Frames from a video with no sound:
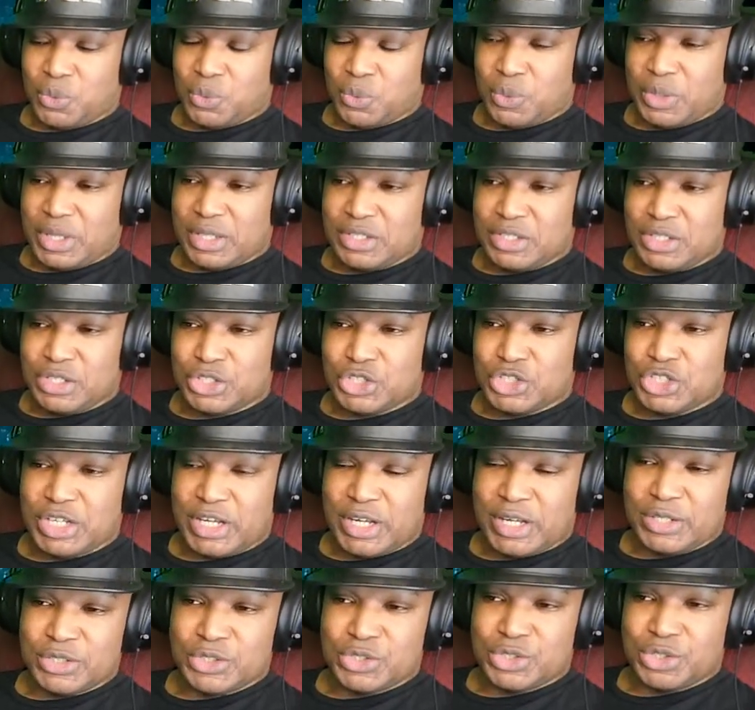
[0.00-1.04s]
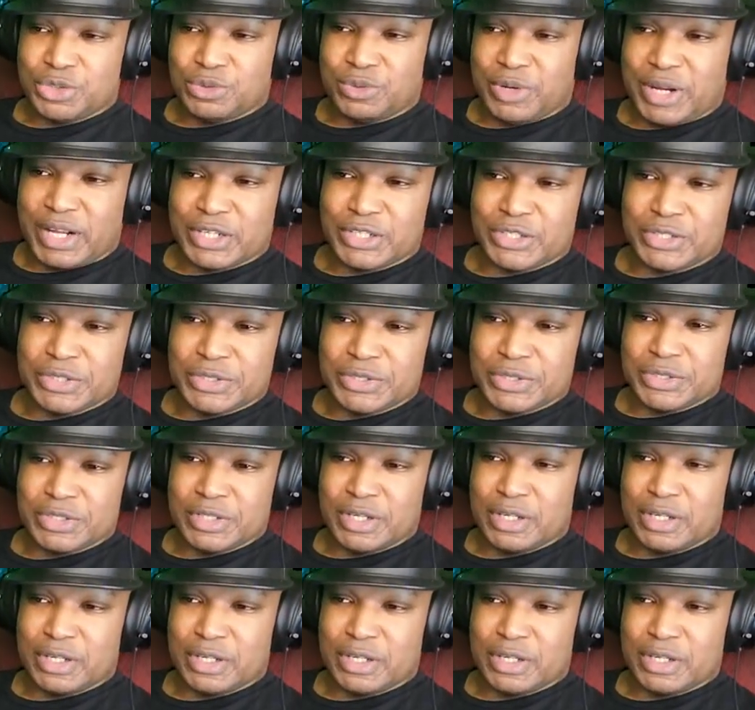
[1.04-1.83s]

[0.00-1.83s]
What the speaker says: When you change directions